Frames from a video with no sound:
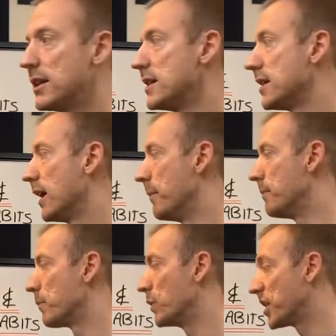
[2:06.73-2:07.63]

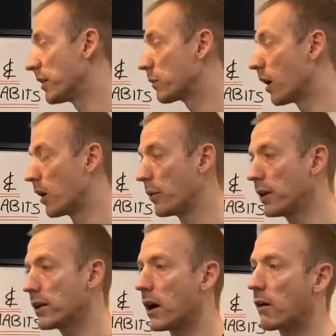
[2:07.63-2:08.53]
We're generally quite lonely,
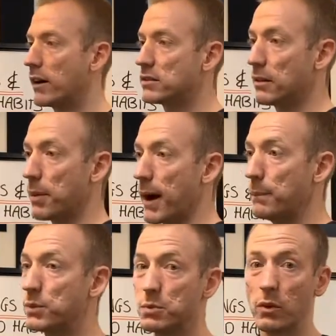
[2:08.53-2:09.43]
all right, so
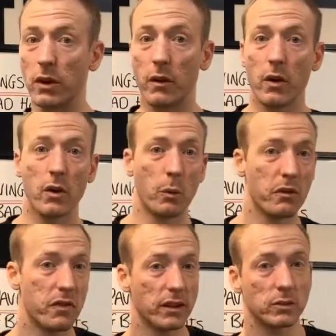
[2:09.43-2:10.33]
perhaps we're on our own or we're
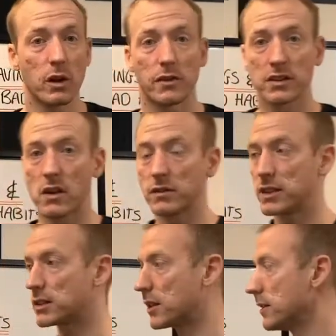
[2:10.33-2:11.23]
feeling sorry for ourselves,
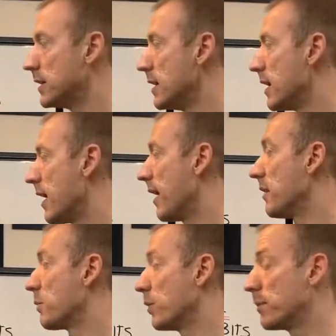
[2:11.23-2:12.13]
etc.
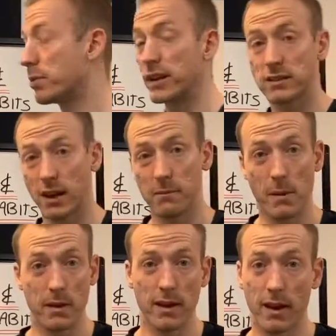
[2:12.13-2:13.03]
And we're pretty tired,
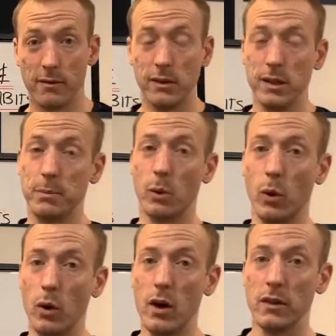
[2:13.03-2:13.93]
maybe a really poor
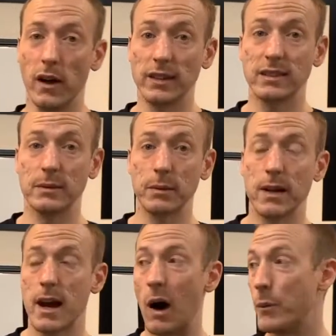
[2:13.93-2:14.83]
night's sleep.
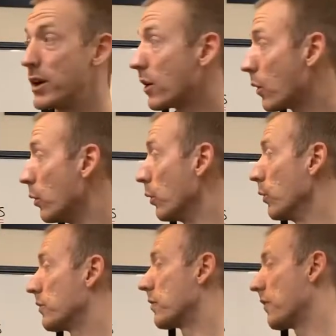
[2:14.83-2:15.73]
And we know
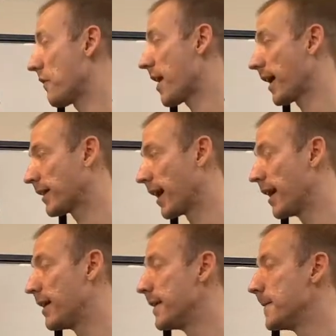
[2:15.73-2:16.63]
for a fact
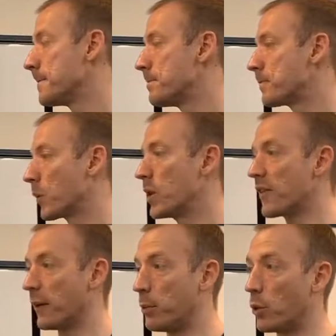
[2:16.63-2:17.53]
that when you
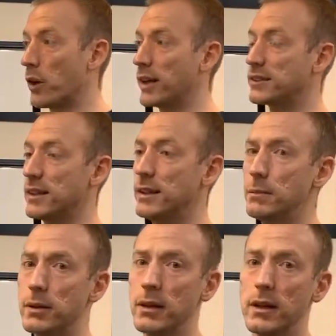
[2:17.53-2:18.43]
have a poor night's sleep,
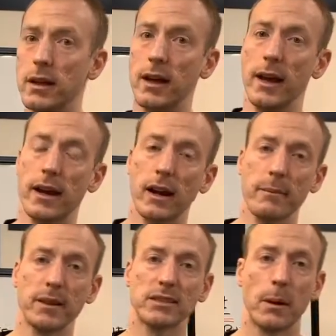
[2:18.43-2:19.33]
it kind of
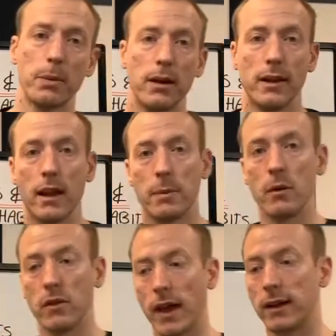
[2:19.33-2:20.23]
messes up a little bit with like